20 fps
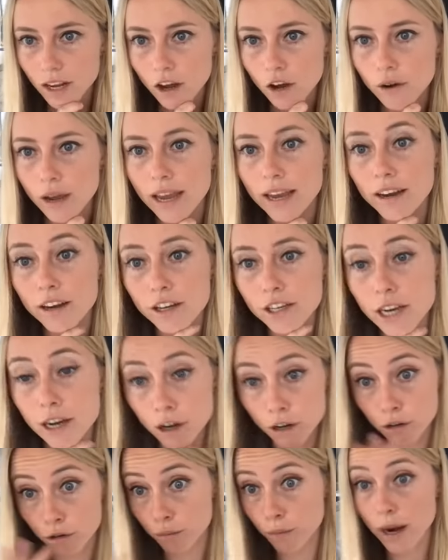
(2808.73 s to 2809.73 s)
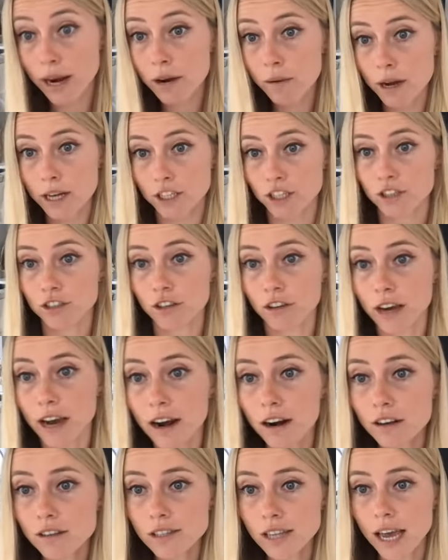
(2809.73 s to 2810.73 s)
Okay, great, great question. So
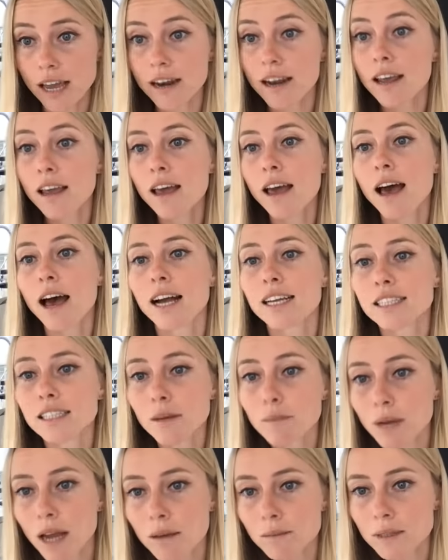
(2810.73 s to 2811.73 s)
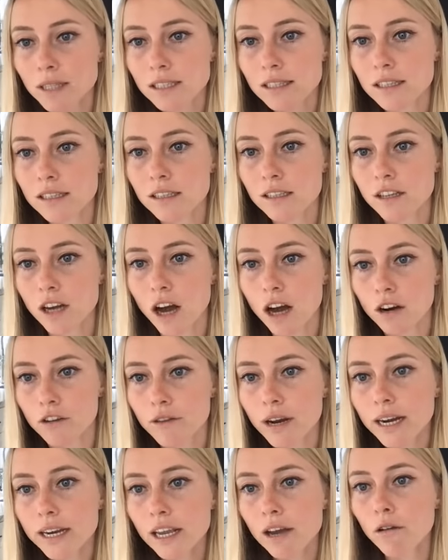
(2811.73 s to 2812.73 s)
Carol said, I sometimes listen to talk
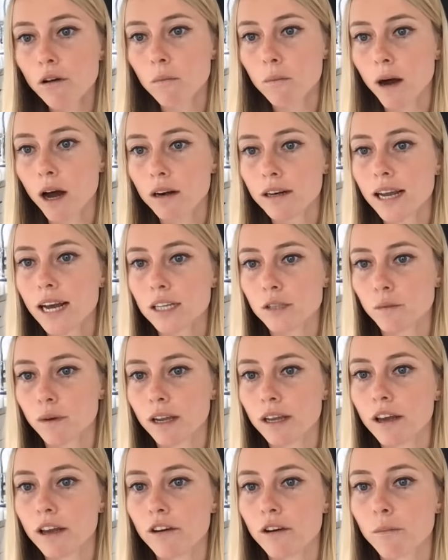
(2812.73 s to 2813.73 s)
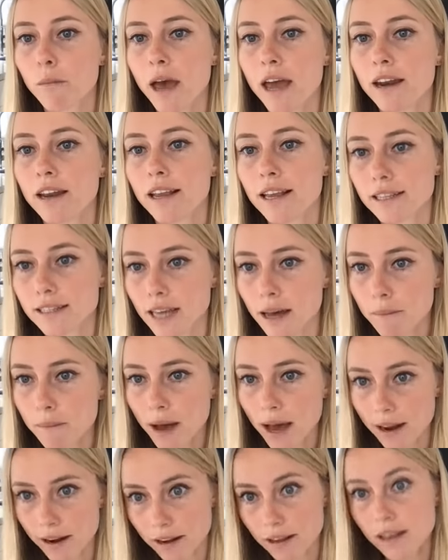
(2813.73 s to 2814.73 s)
radio or podcast when I go to bed. Is that
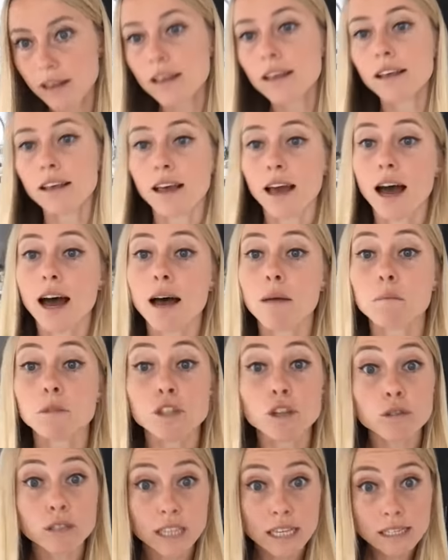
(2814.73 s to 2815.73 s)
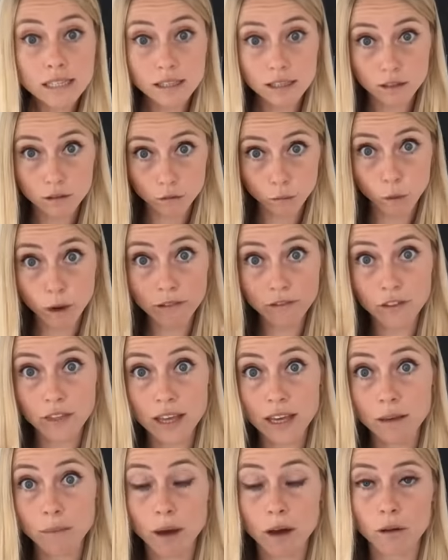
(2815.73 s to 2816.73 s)
bad? Um, so since we have to
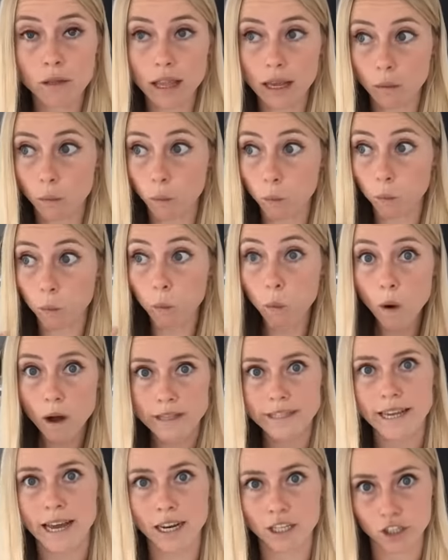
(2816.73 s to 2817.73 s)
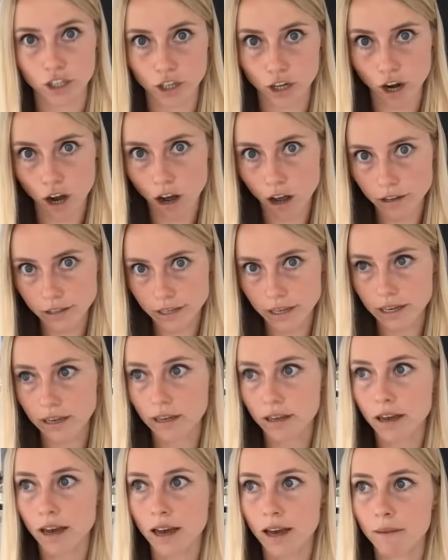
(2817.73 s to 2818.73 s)
think about like what's actually
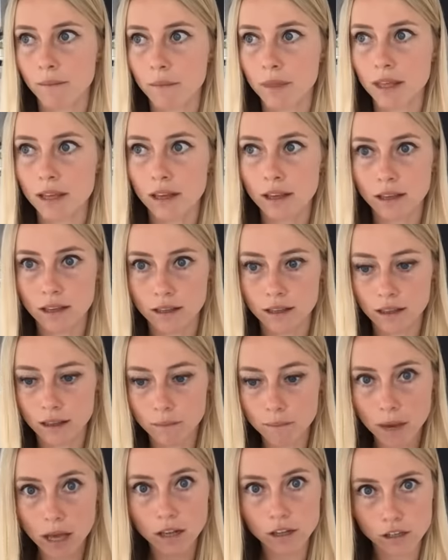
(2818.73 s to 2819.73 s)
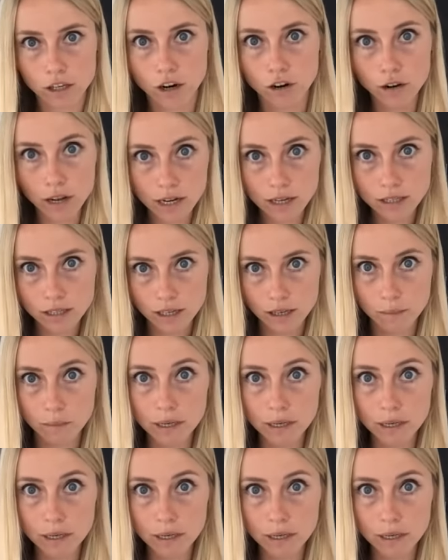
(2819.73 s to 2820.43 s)
causing um, the the melatonin to